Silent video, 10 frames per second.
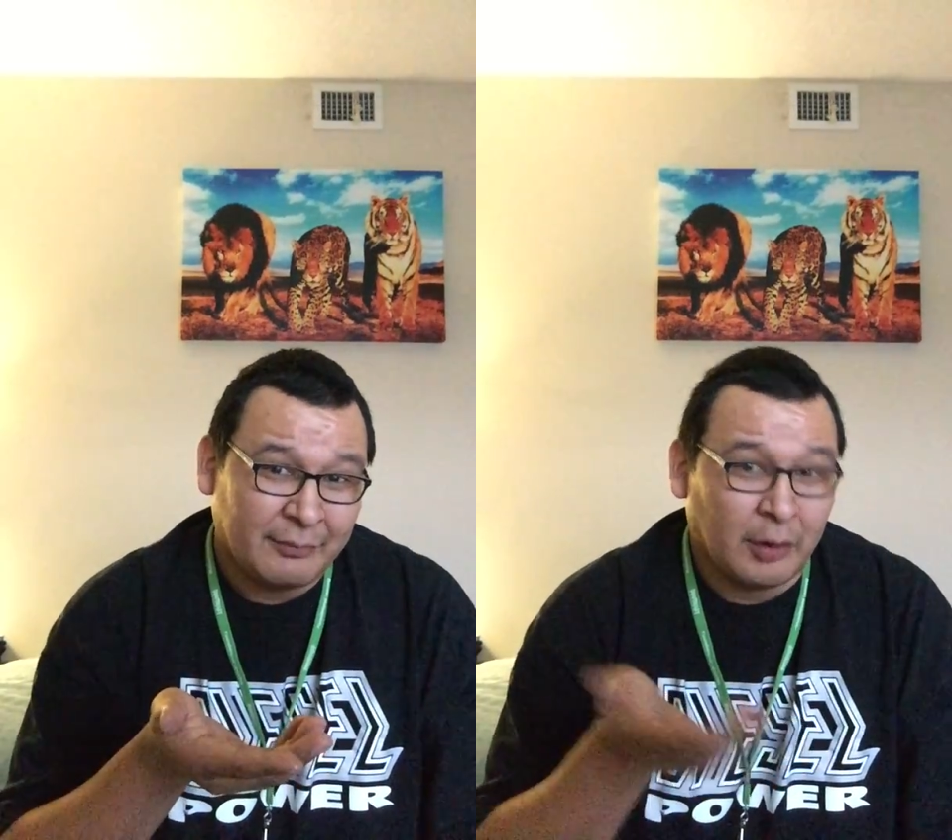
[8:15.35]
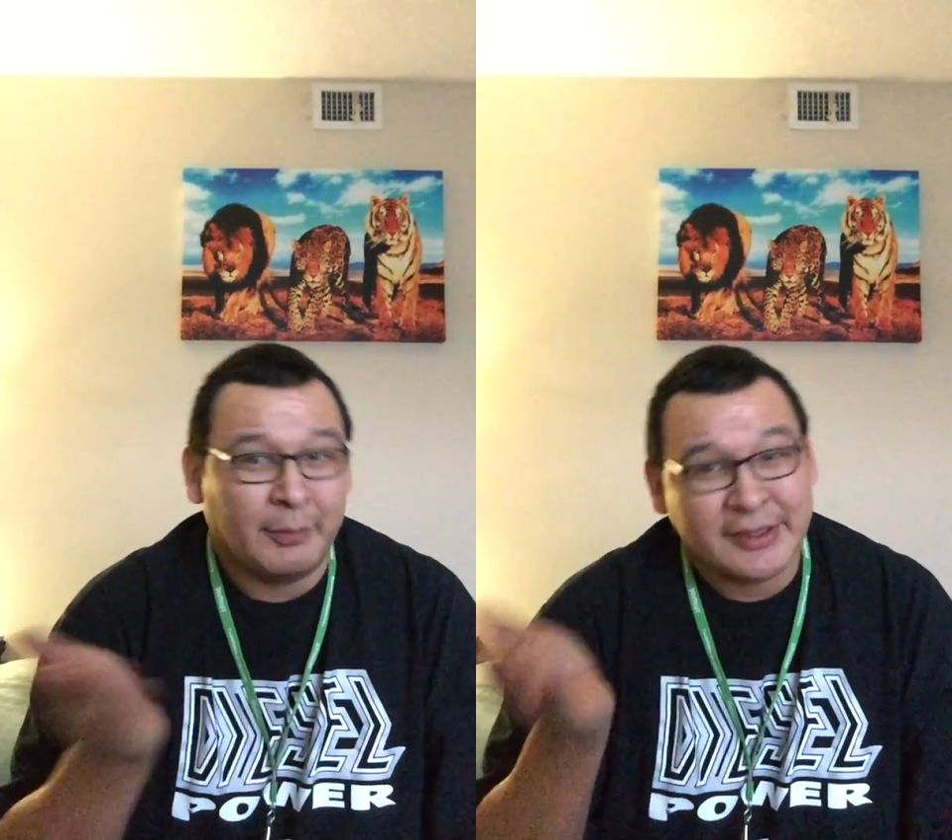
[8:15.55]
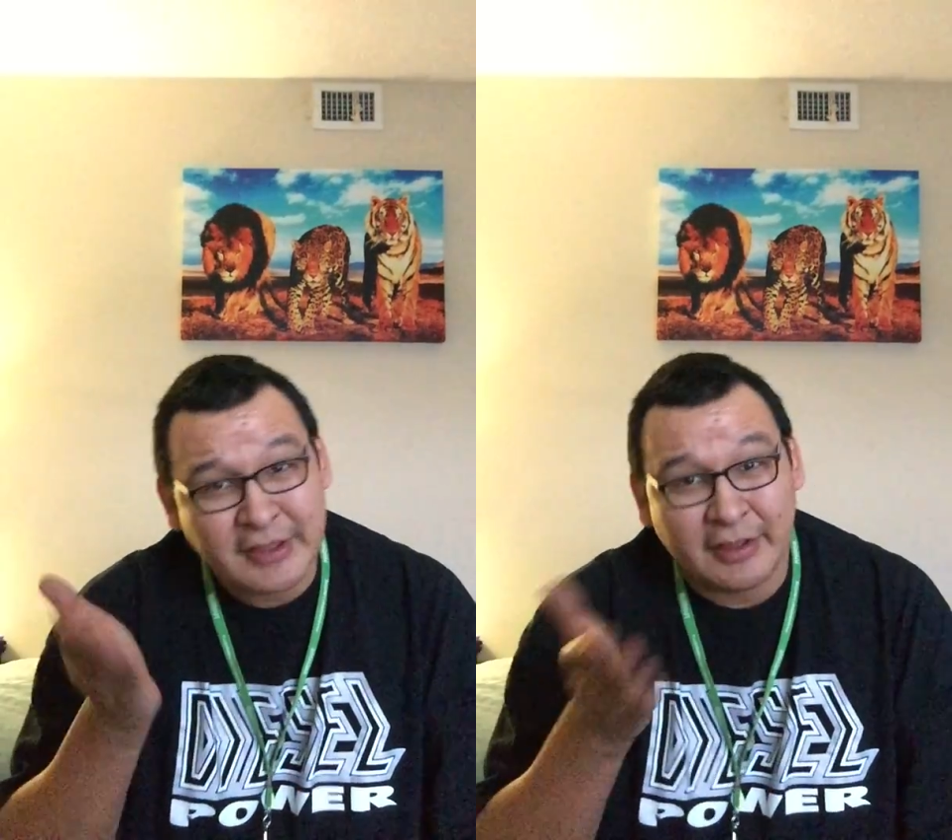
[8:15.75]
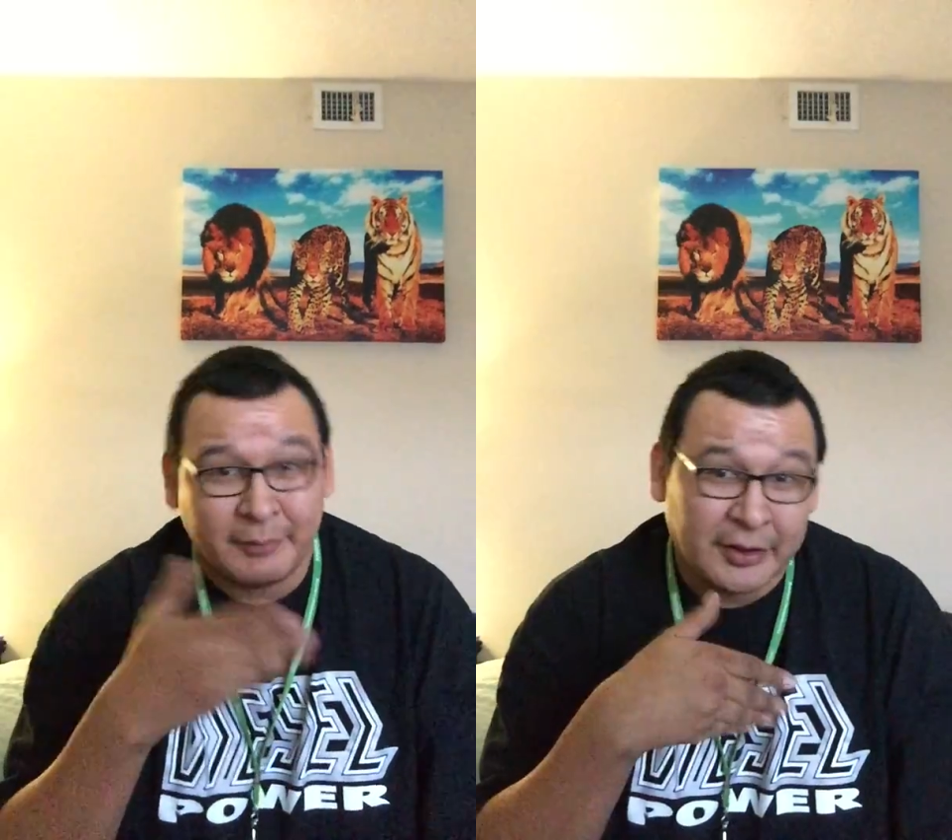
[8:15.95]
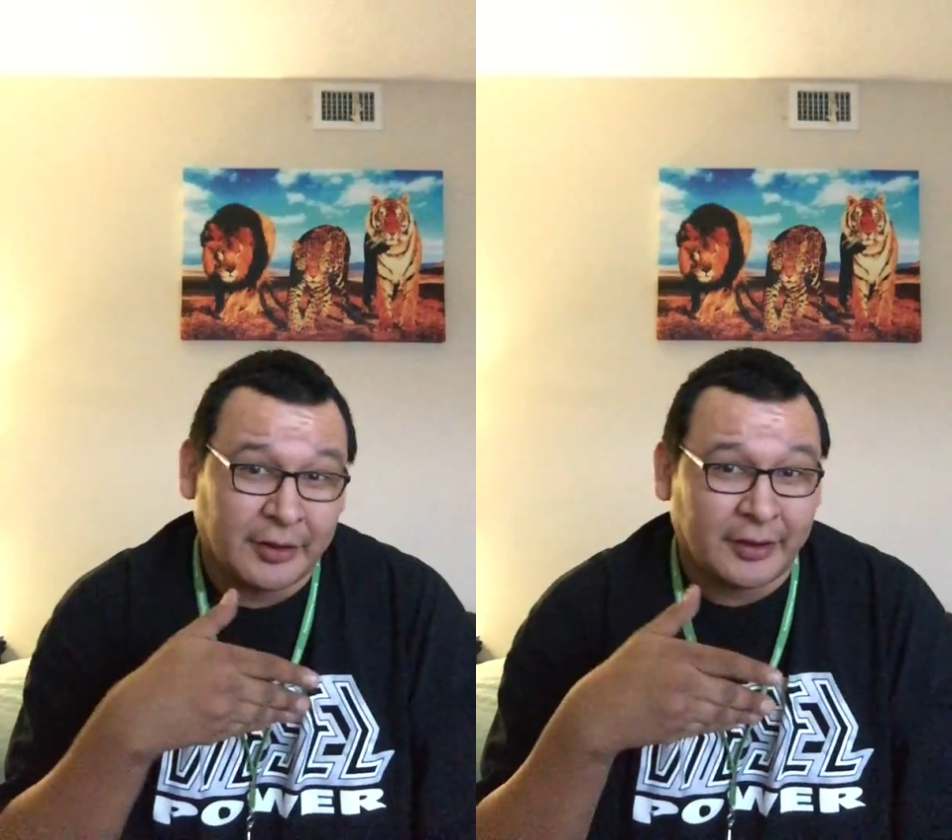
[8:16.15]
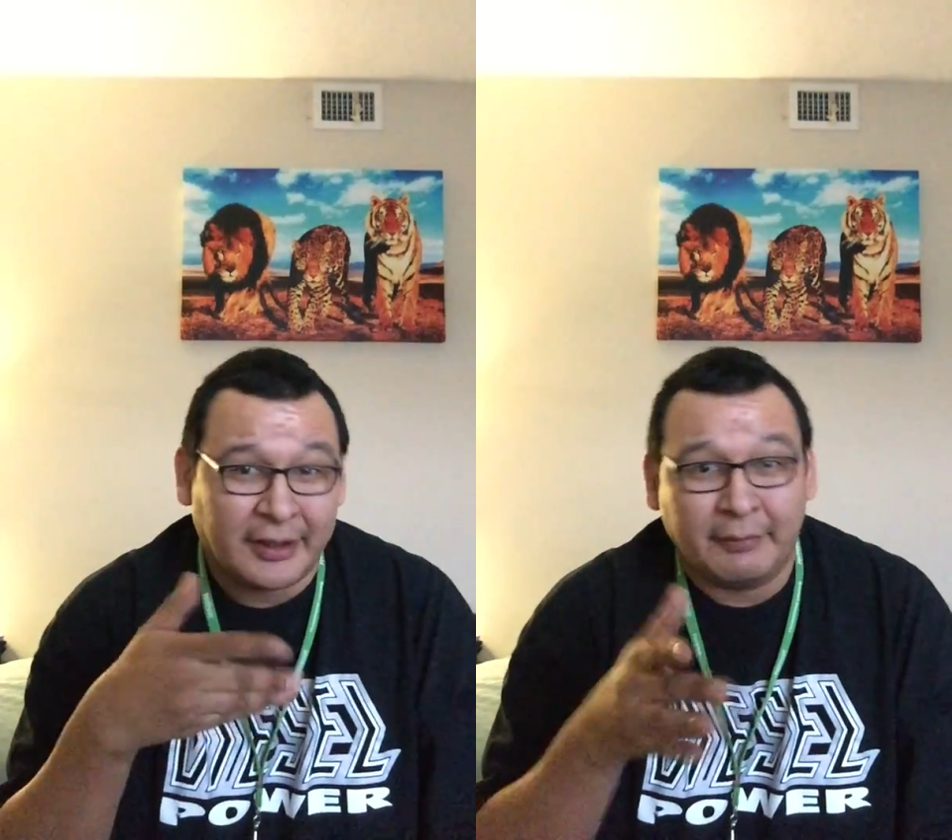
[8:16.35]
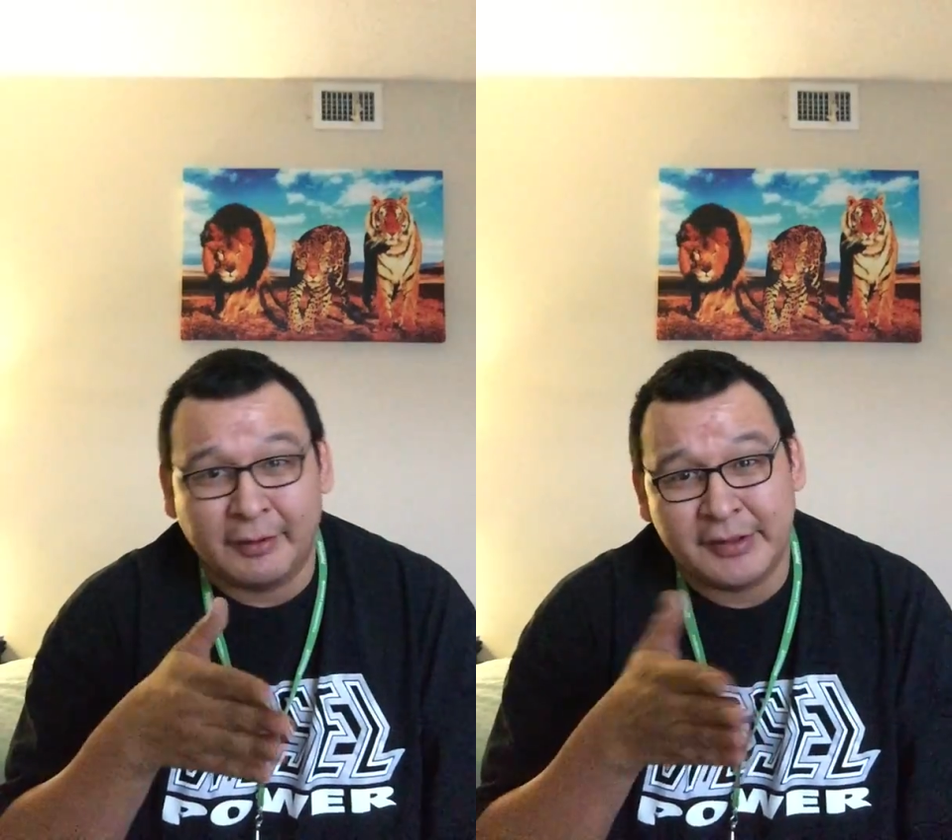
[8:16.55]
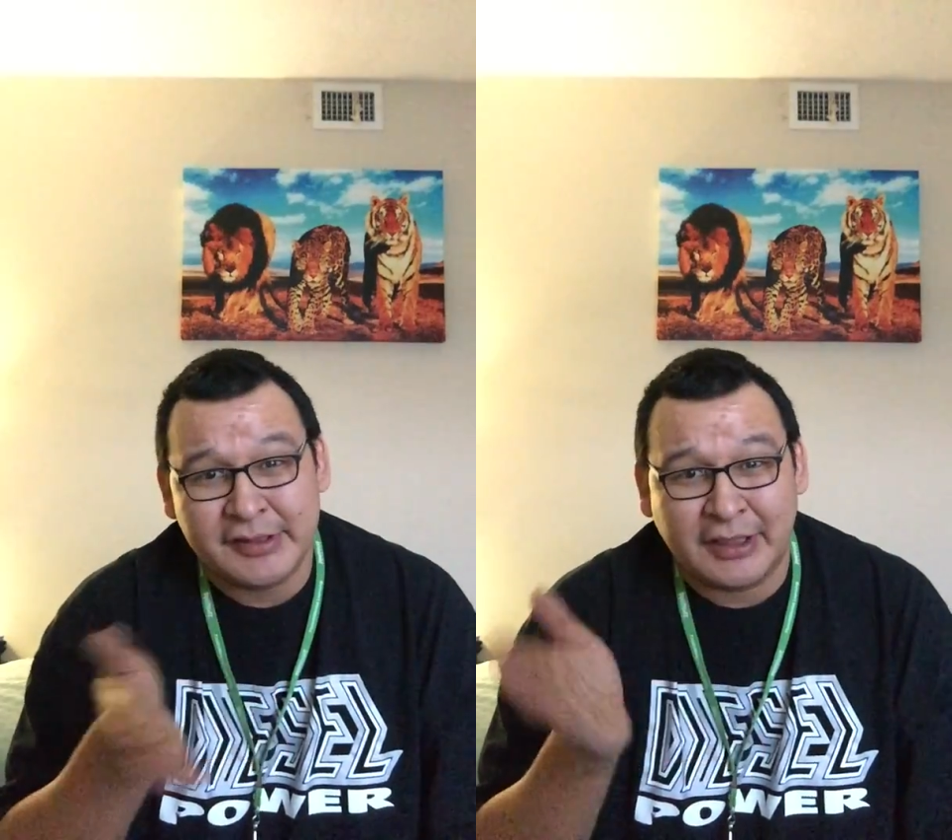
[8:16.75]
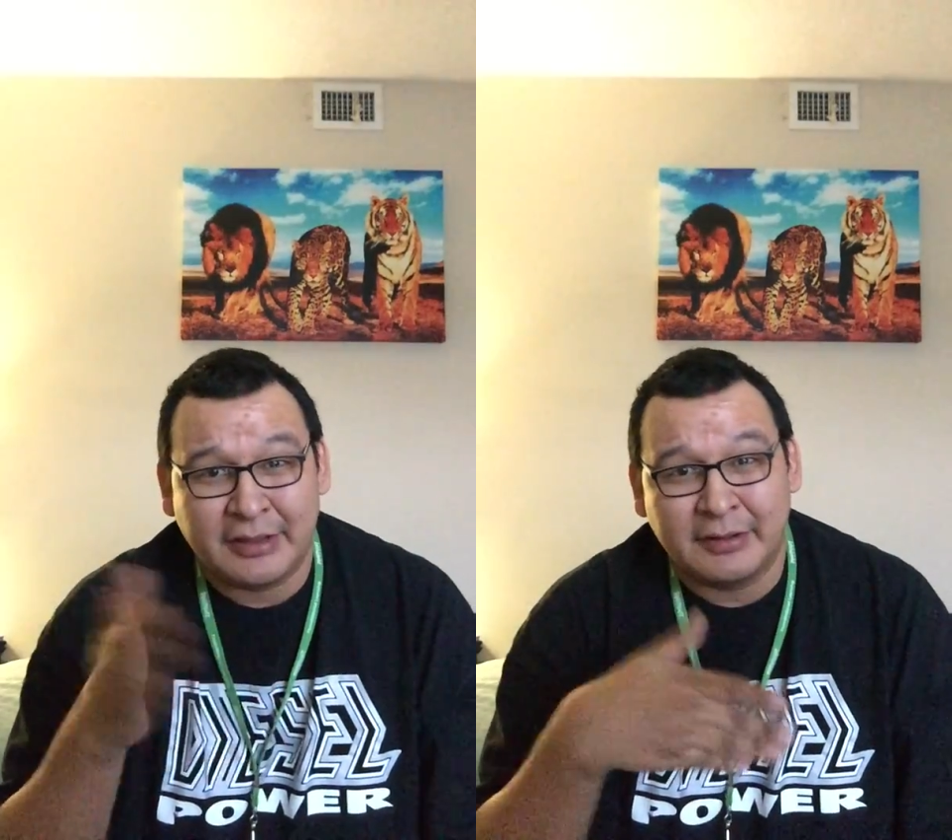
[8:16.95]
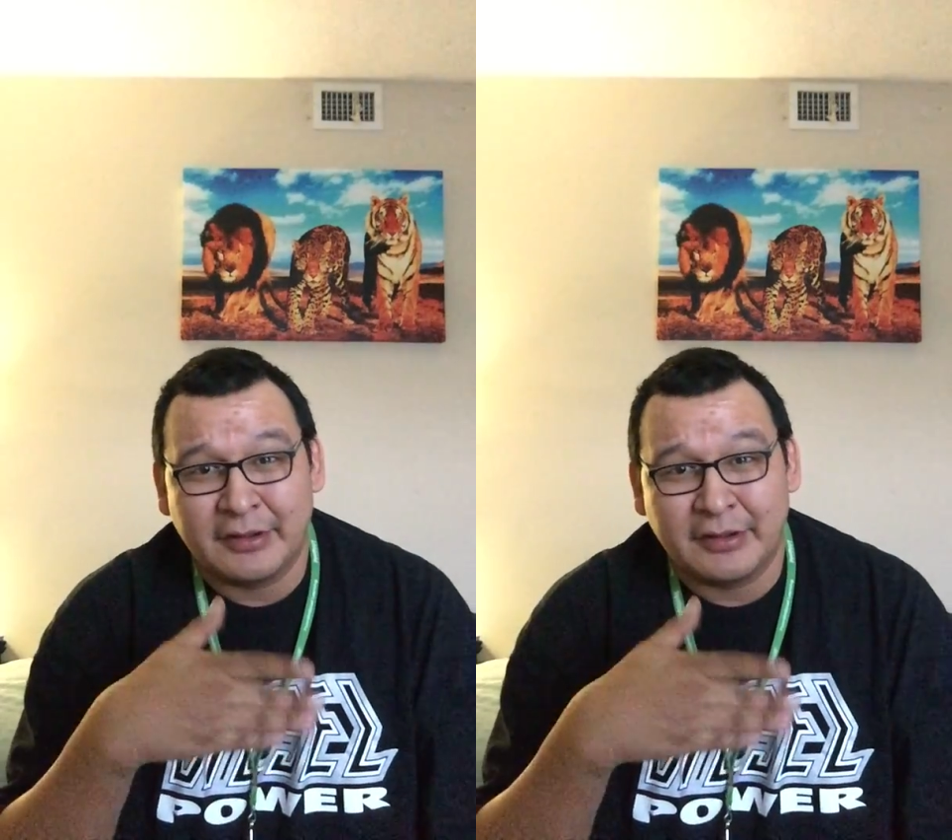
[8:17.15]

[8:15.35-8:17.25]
Well, my son and my daughter. I can't really say